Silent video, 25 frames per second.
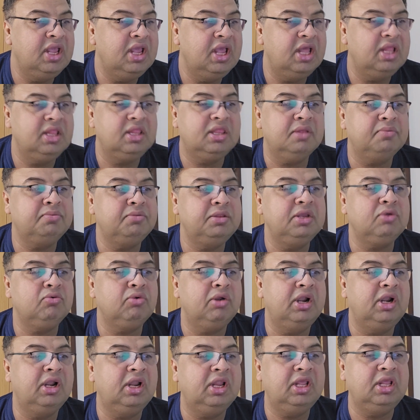and
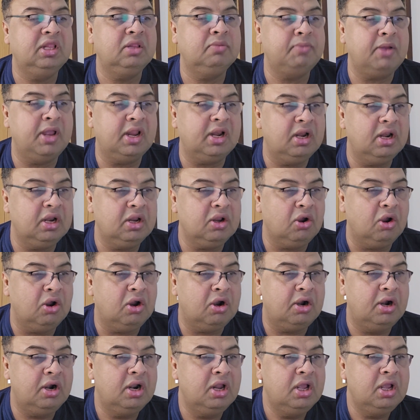subsequently spinal
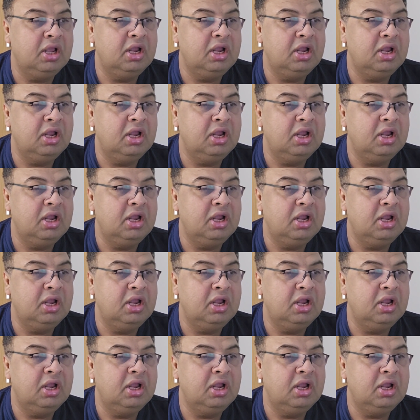cord